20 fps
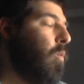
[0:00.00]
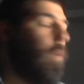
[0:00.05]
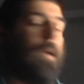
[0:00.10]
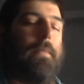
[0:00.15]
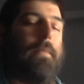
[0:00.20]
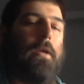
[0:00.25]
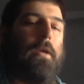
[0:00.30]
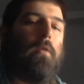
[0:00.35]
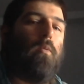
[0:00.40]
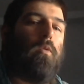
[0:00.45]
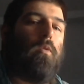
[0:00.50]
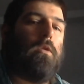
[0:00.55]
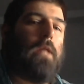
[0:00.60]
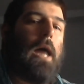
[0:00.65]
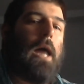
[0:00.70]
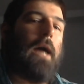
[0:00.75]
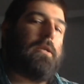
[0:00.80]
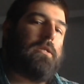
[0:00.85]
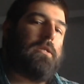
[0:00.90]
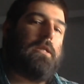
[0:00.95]
women will
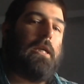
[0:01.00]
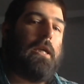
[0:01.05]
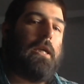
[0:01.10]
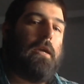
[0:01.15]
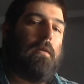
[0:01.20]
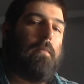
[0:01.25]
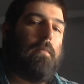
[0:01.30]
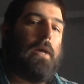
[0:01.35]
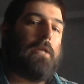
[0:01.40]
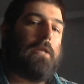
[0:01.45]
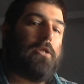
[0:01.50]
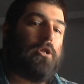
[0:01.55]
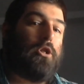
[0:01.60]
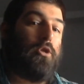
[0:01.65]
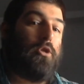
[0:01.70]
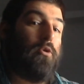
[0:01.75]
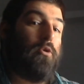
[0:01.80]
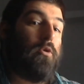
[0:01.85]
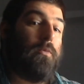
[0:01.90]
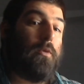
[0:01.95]
not see him as a
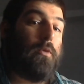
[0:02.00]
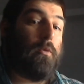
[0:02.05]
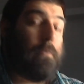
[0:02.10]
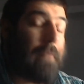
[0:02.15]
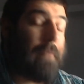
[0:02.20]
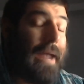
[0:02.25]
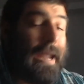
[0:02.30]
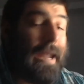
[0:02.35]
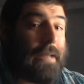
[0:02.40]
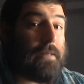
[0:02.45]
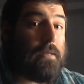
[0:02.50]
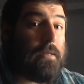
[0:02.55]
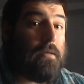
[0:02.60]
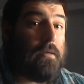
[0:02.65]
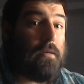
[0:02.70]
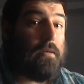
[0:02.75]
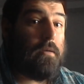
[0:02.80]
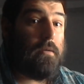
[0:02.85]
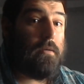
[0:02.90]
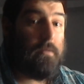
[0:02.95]
suitable mate.